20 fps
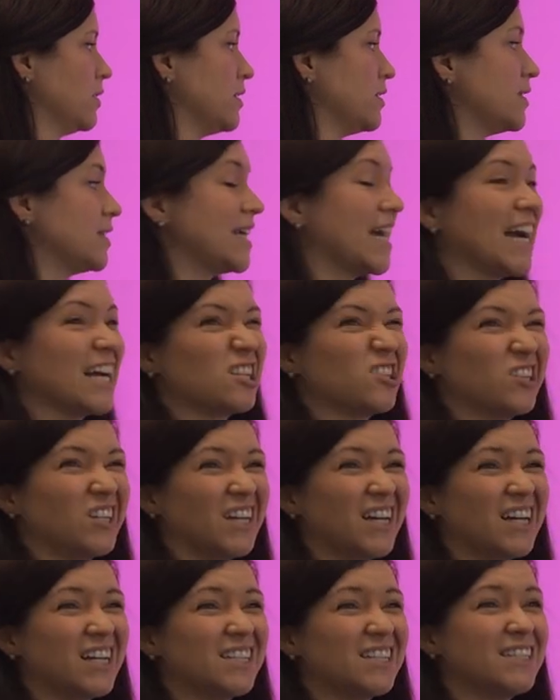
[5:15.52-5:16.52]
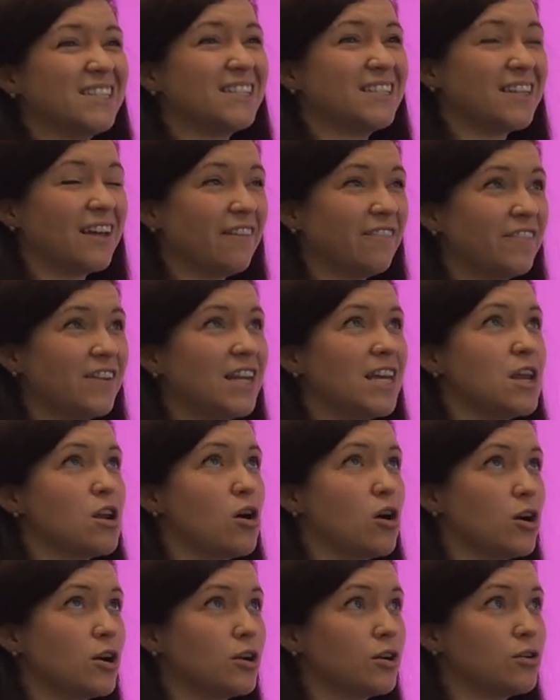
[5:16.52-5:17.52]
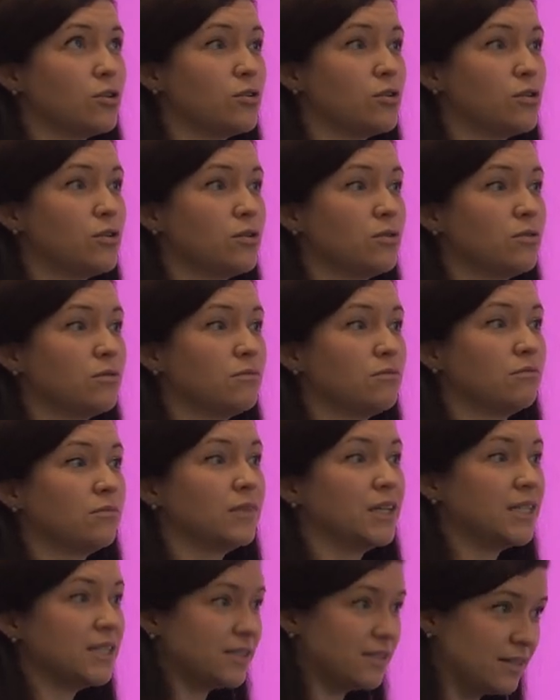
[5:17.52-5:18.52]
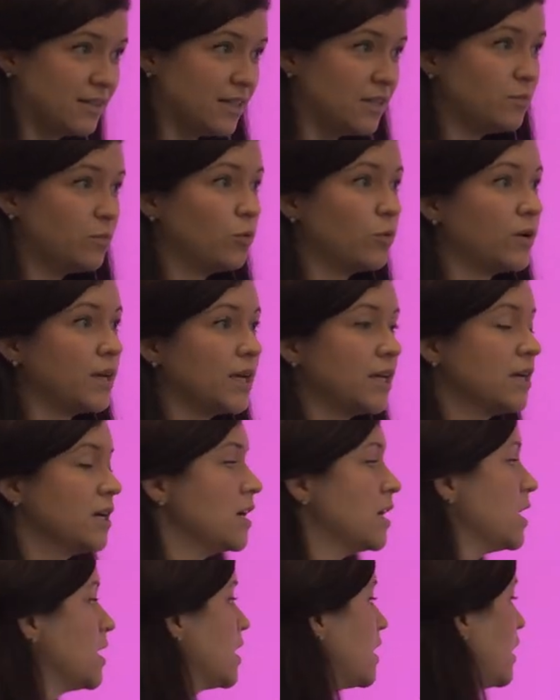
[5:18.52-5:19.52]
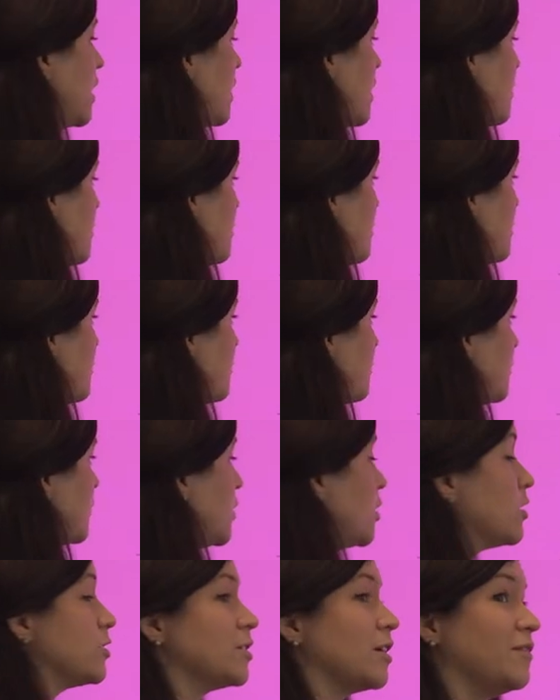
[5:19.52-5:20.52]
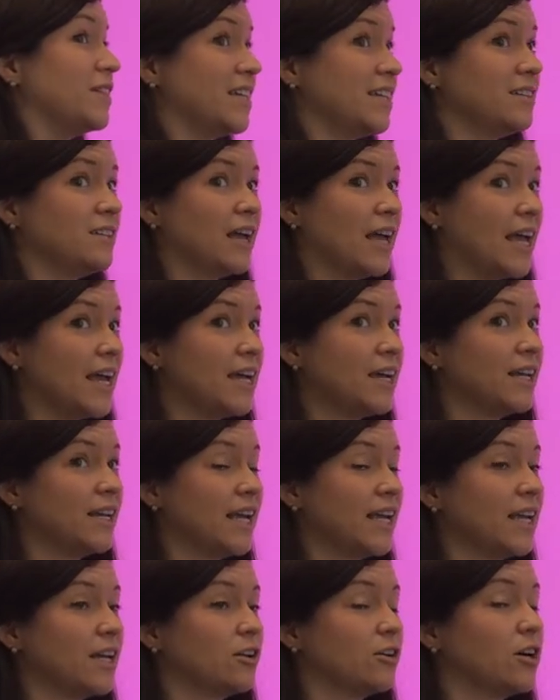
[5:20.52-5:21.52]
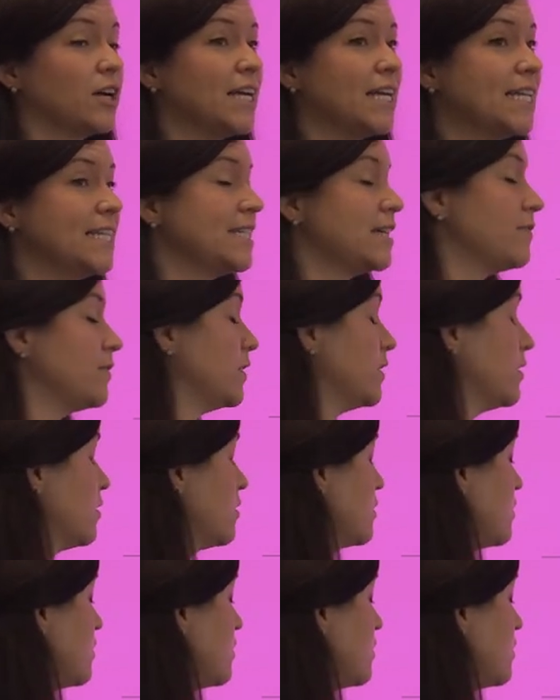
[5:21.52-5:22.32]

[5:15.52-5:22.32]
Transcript: This is actually a definite article is the boy. Um, we also have an A and N are indefinite